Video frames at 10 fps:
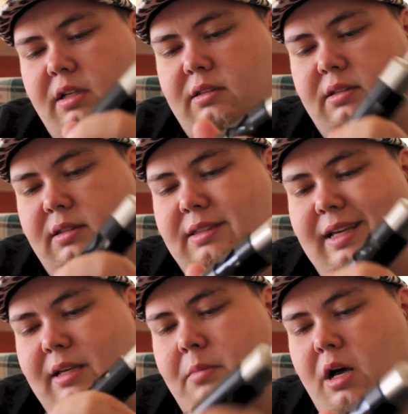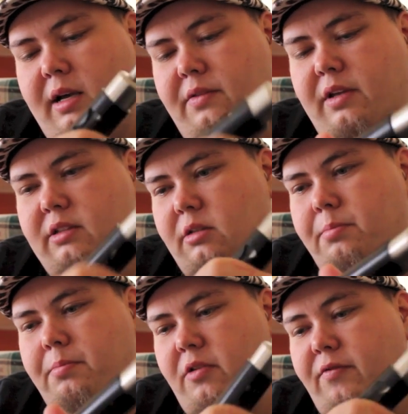It is the same height as a
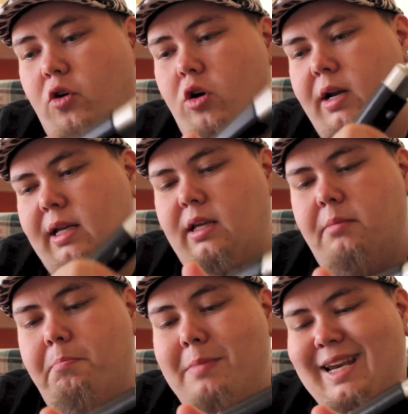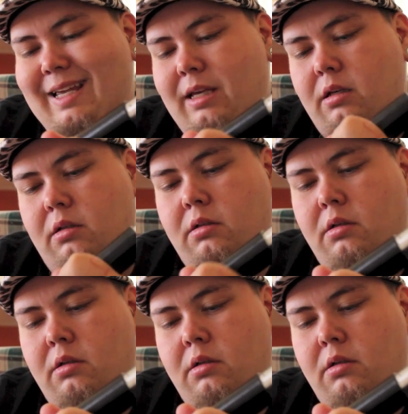Provari Mini